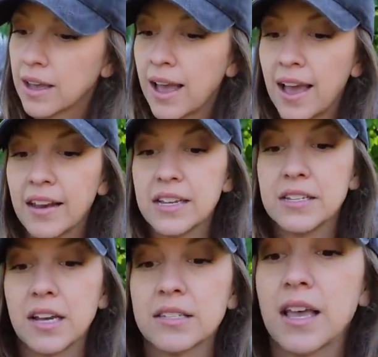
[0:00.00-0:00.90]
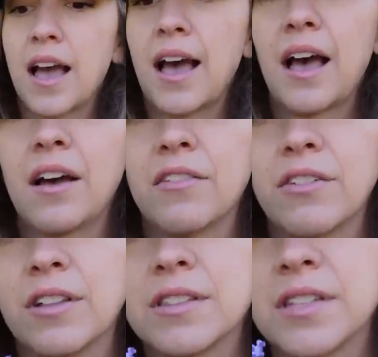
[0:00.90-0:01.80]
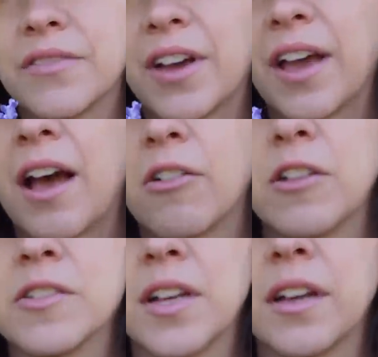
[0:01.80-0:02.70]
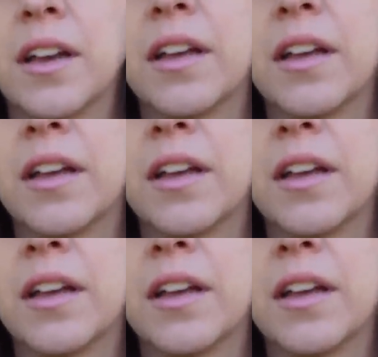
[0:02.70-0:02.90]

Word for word: and it does have, let's see if I, how close I can